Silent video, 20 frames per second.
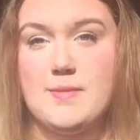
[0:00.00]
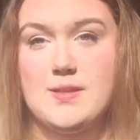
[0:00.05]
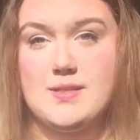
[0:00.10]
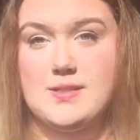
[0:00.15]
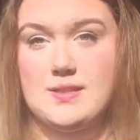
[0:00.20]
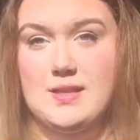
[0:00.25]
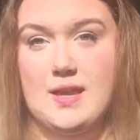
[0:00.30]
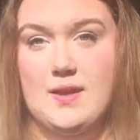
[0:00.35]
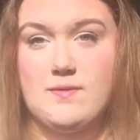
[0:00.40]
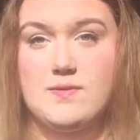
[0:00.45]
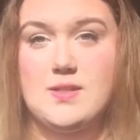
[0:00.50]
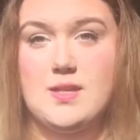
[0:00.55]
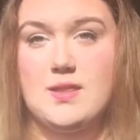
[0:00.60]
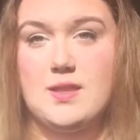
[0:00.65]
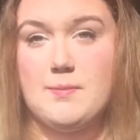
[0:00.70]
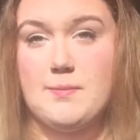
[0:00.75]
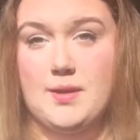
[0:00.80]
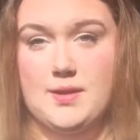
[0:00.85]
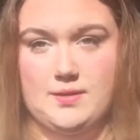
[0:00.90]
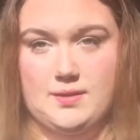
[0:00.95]
is left in
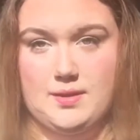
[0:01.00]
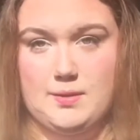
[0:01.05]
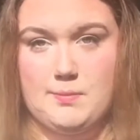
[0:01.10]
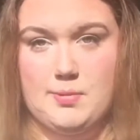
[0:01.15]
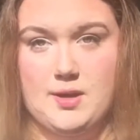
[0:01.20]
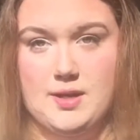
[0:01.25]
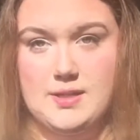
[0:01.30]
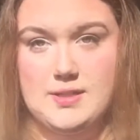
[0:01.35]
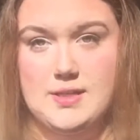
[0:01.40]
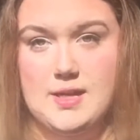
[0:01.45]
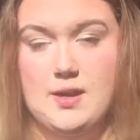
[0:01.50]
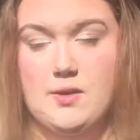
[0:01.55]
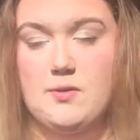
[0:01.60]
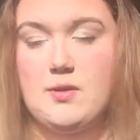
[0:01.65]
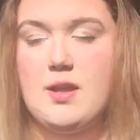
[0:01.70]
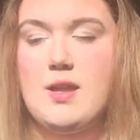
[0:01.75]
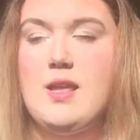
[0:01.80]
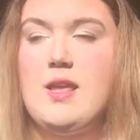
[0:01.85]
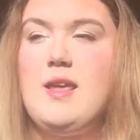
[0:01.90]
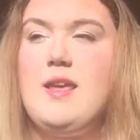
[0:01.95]
the monthly breakdown.